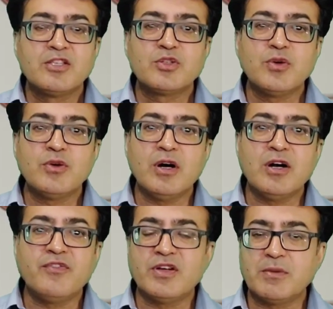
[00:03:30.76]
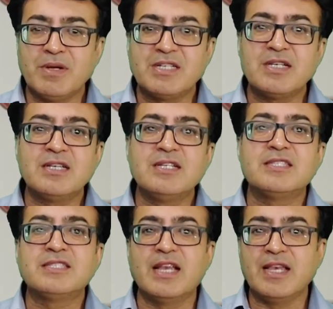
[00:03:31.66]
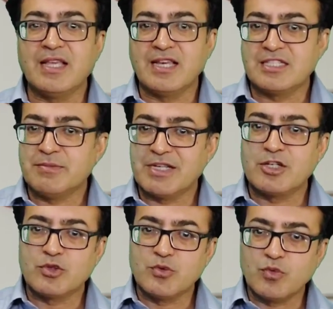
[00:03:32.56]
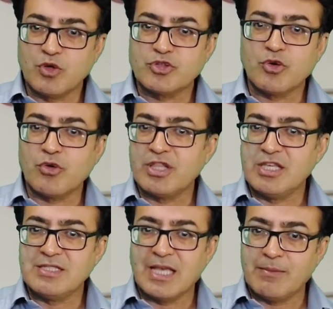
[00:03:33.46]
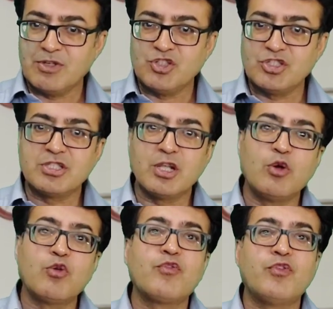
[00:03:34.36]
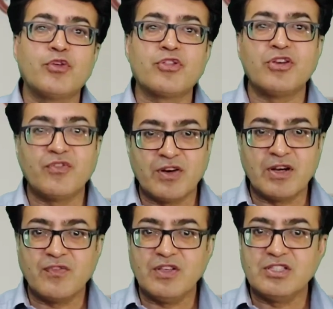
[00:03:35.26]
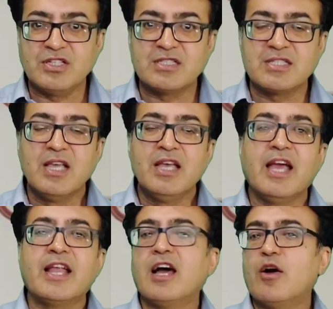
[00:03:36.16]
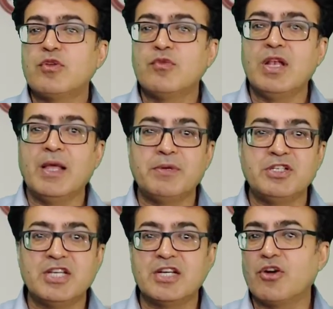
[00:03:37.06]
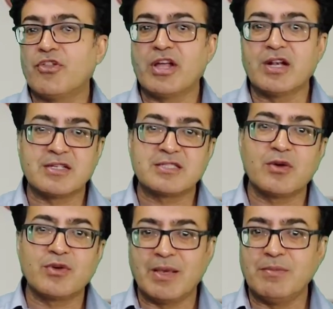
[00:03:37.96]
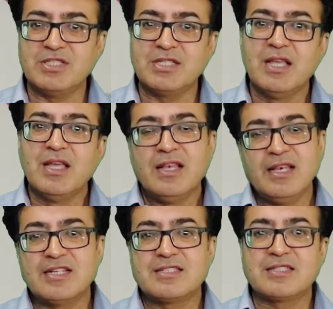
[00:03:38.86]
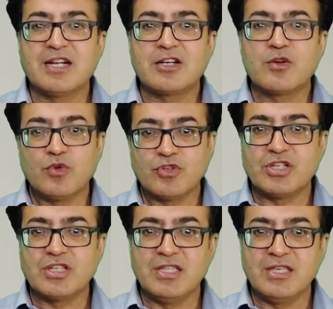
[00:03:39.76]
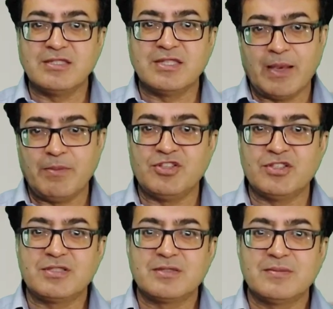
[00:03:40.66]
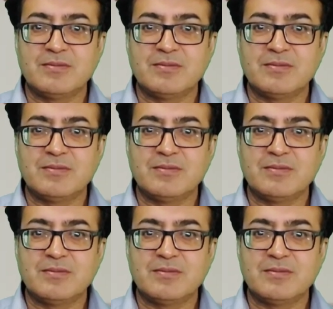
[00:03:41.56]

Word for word: so uh, for the better understanding it's better to watch all these images look for the different features and how you will appreciate on the ultrasound imaging let's start watching these images